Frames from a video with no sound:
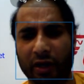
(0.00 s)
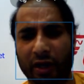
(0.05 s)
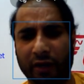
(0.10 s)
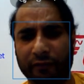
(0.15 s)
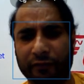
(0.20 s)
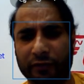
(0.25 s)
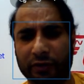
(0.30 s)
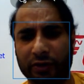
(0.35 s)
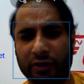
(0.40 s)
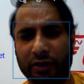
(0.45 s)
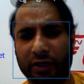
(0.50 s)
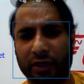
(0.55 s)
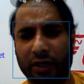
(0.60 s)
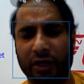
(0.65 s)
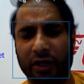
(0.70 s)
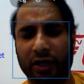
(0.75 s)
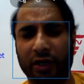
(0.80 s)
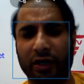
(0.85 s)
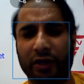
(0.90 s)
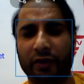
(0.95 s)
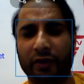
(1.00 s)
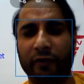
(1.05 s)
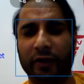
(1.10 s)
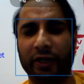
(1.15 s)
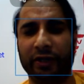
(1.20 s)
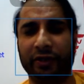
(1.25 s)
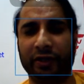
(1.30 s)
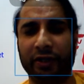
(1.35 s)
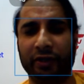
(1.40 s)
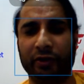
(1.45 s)
after
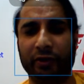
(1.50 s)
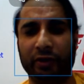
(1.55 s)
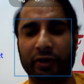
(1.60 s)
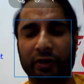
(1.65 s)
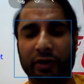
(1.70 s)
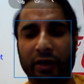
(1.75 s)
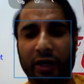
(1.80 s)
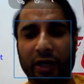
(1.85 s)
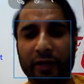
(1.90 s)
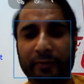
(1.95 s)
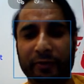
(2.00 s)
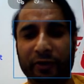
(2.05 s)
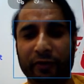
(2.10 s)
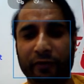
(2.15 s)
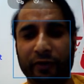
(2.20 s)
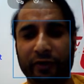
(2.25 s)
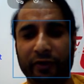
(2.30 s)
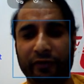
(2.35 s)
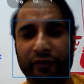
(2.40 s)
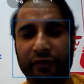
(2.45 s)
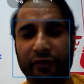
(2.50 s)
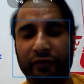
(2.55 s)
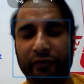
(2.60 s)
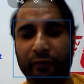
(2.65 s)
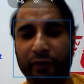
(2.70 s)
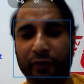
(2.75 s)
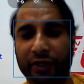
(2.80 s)
creating IP addresses,